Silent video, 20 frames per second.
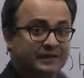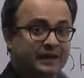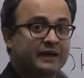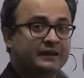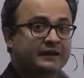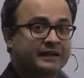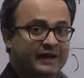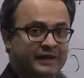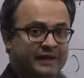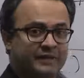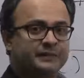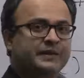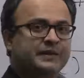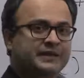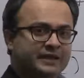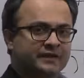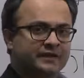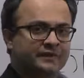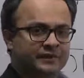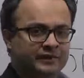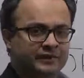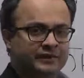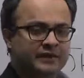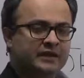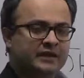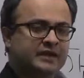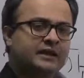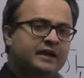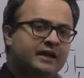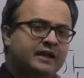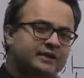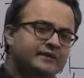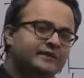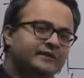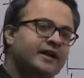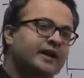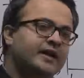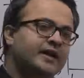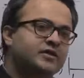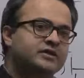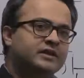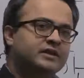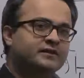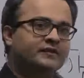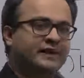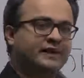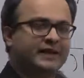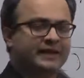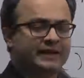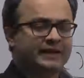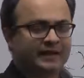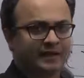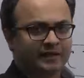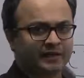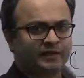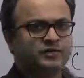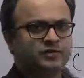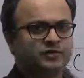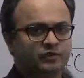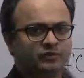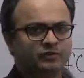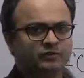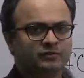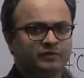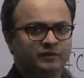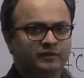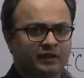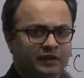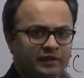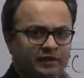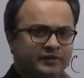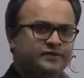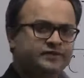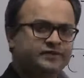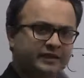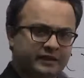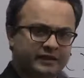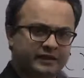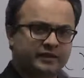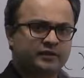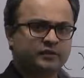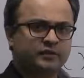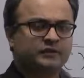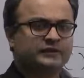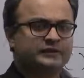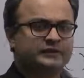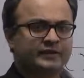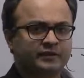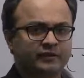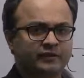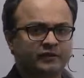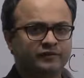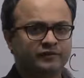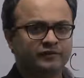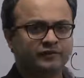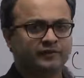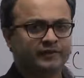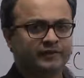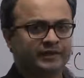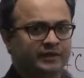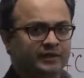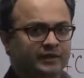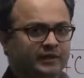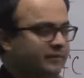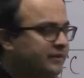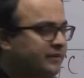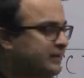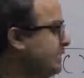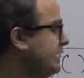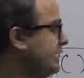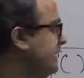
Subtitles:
can be given and the values that y can assume are restricted to the set of real numbers.